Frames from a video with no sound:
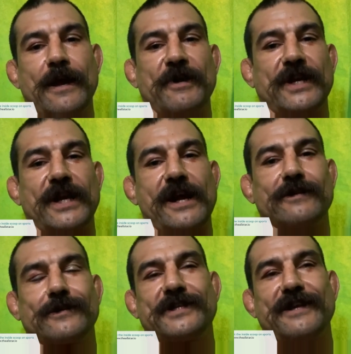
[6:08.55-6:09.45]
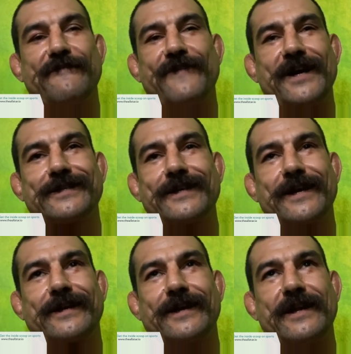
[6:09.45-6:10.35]
But then I also see fights
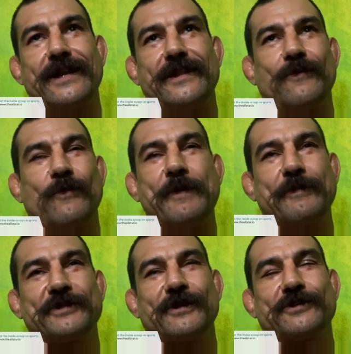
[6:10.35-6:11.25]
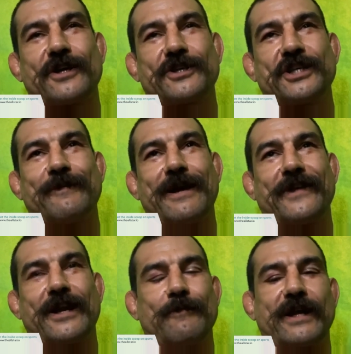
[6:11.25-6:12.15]
like, and then when people still talk shit about
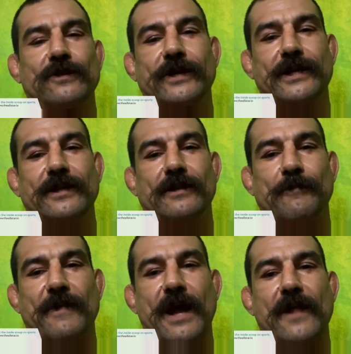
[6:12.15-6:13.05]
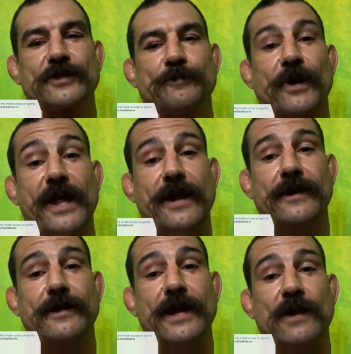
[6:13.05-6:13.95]
that, I'm like, look at Alex
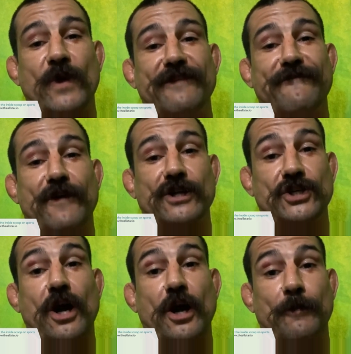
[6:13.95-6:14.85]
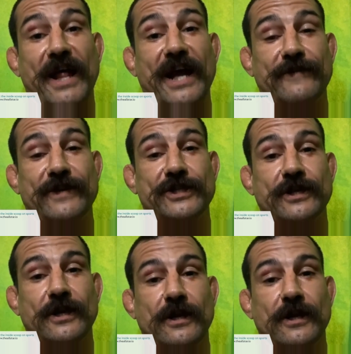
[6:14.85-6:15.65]
Pereira and when he fought Jan Blachowicz.